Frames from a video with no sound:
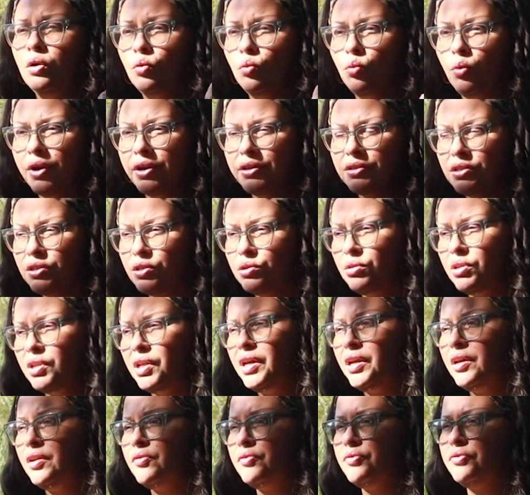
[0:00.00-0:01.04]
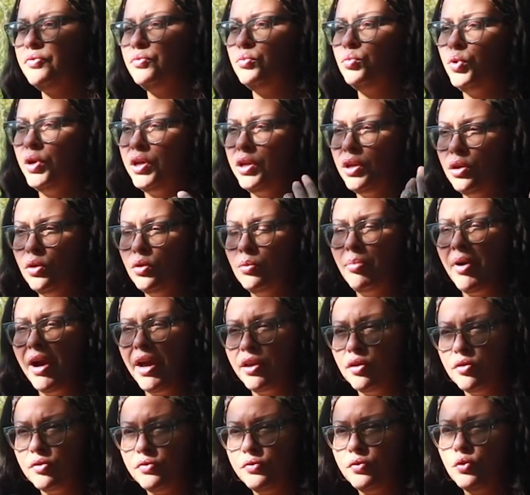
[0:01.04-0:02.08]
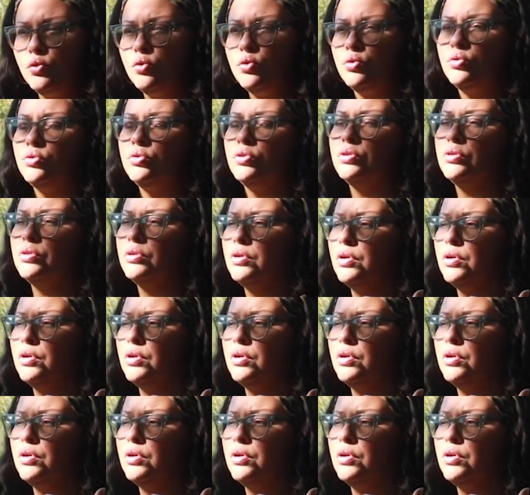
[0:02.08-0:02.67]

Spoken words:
where do you live, where do you buy your food,